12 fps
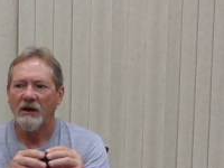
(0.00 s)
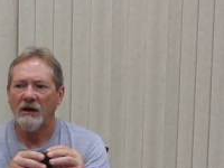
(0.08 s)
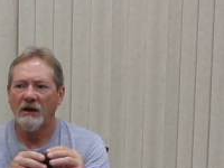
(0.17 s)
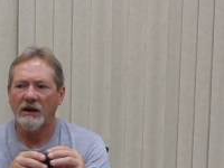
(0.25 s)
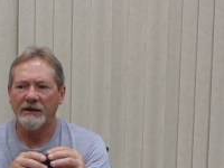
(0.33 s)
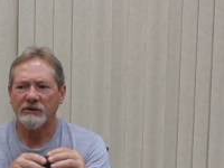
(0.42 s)

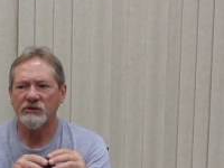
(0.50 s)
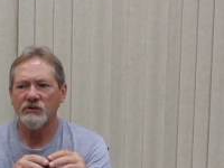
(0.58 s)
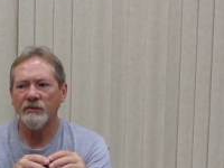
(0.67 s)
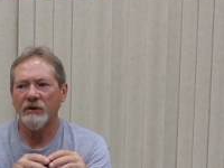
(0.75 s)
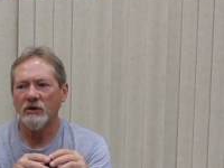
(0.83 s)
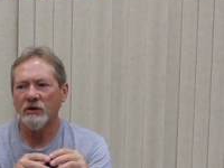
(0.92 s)
like
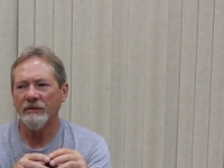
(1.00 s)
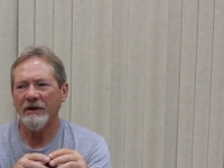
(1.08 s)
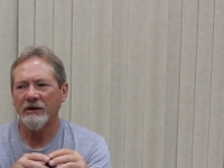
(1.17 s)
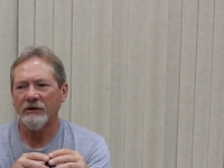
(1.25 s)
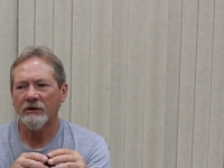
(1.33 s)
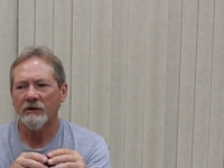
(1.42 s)

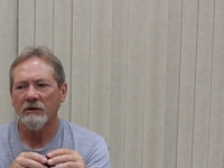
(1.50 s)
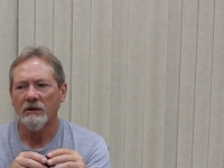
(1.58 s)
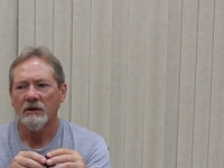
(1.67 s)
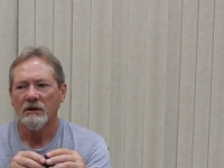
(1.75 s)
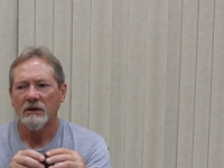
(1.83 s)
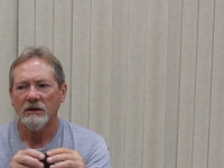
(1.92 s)
2mm,
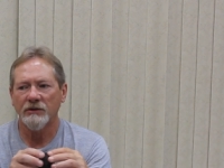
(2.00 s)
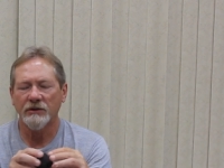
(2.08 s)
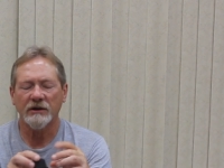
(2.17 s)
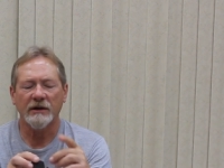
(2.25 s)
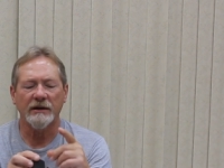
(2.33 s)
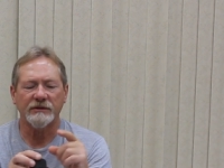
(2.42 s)
you can
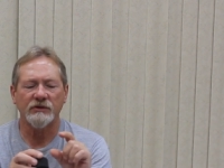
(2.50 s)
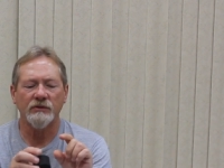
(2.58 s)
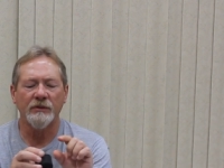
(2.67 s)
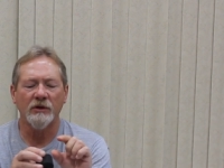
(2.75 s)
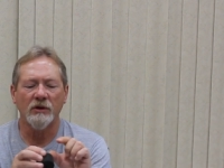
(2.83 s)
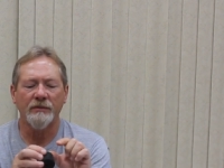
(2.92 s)
cut
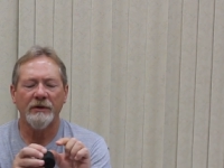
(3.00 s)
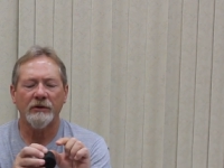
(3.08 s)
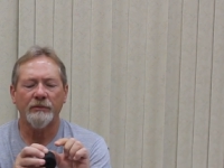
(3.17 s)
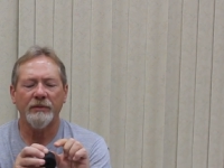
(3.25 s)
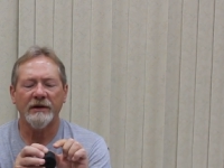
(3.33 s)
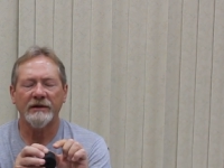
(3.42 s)

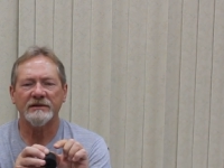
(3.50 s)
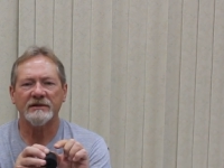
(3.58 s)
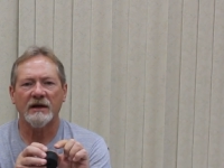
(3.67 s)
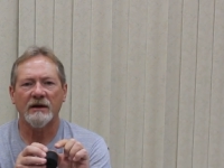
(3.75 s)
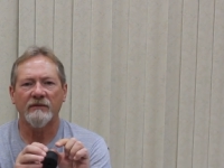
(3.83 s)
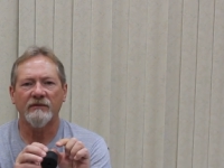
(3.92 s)
2mm pins
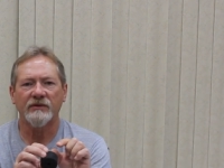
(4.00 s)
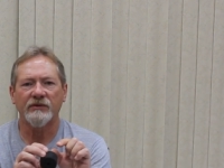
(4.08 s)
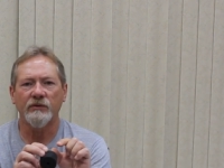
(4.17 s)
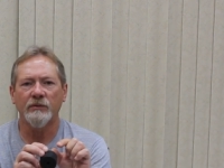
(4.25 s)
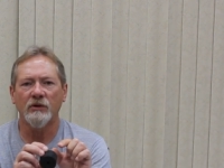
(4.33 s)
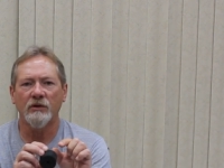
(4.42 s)
out of a
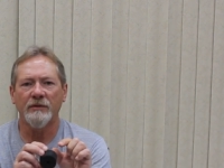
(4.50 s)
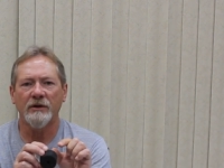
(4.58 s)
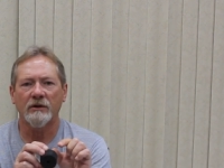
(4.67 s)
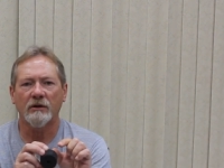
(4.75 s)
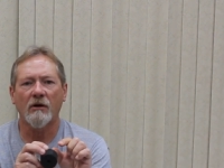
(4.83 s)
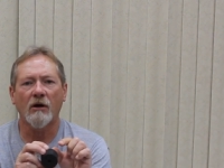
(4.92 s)

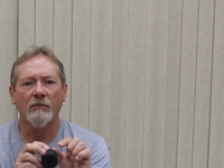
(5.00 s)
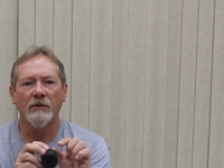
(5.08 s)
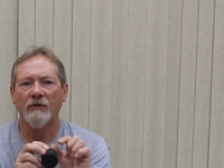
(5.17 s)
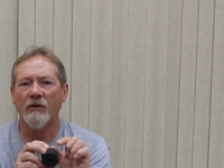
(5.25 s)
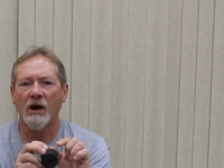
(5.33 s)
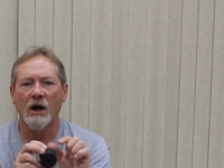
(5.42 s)
2mm carbon
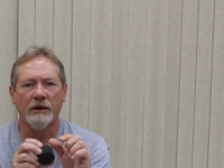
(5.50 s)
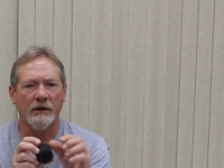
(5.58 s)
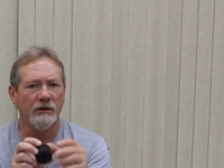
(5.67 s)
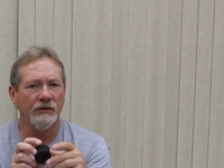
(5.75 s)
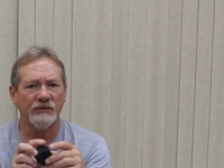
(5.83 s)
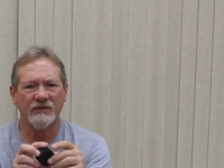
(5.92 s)
rod
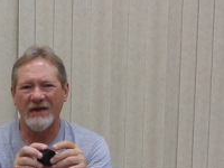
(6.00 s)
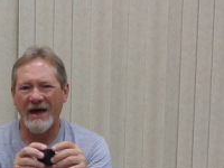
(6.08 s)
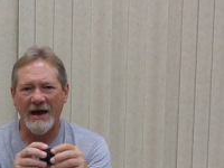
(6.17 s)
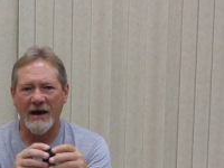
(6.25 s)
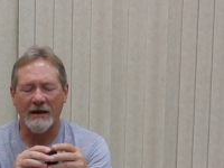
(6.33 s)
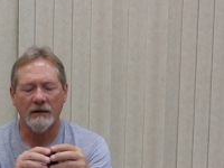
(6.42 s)
and use
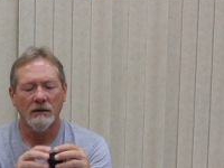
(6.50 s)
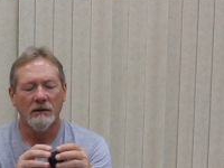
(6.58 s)
that.